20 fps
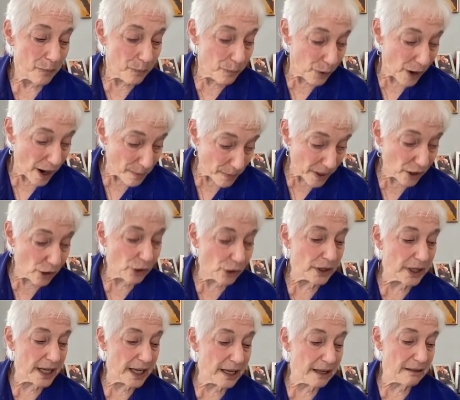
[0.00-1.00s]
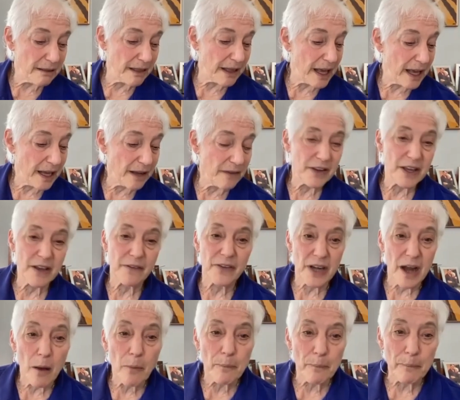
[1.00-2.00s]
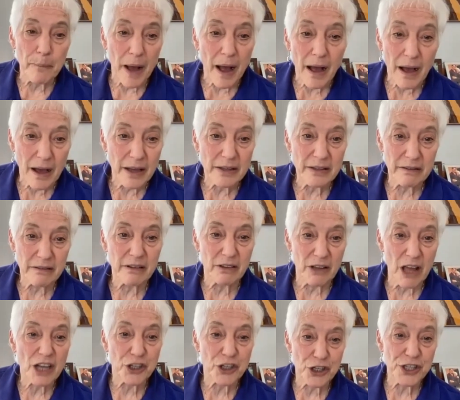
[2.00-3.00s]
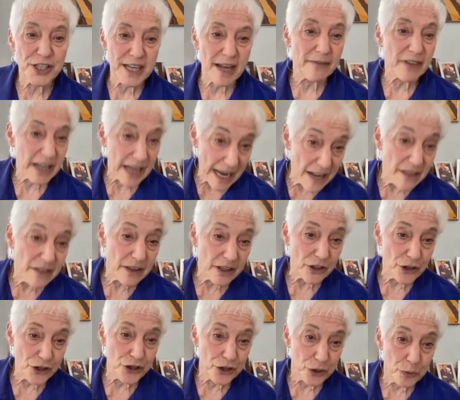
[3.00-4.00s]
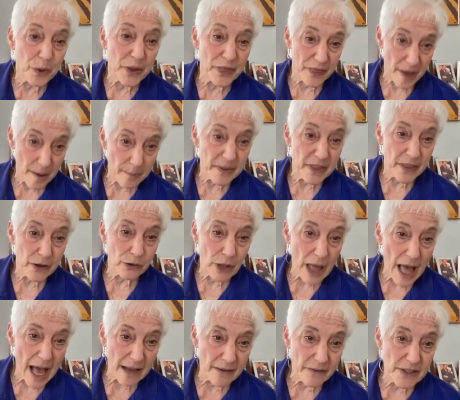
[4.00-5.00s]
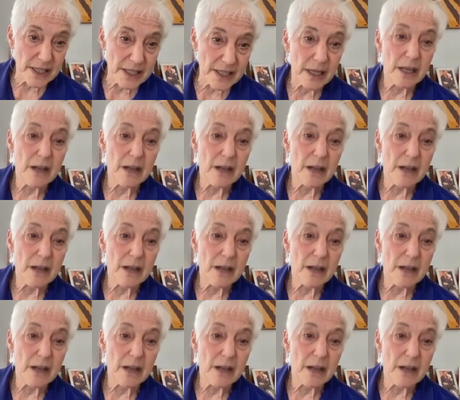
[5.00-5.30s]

primarily they've given up on elections having anything to do with them in their lives.